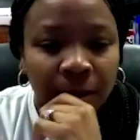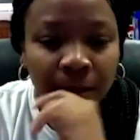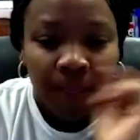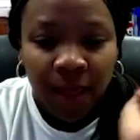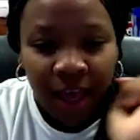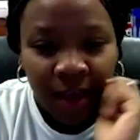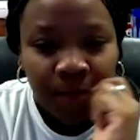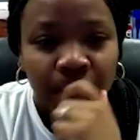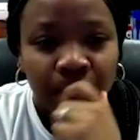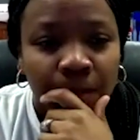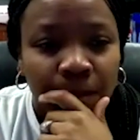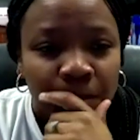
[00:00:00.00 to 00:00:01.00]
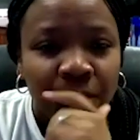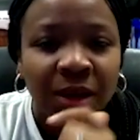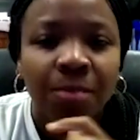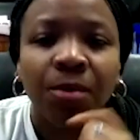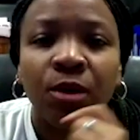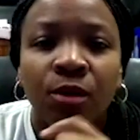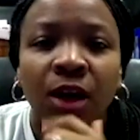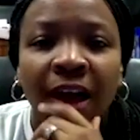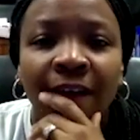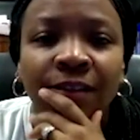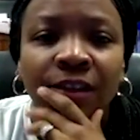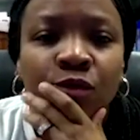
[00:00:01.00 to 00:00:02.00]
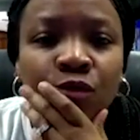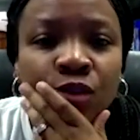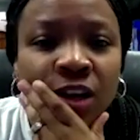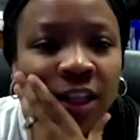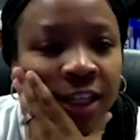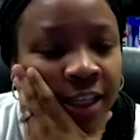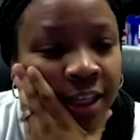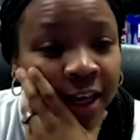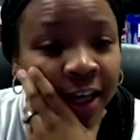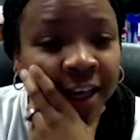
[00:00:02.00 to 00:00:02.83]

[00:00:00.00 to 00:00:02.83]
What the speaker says: that people have to really,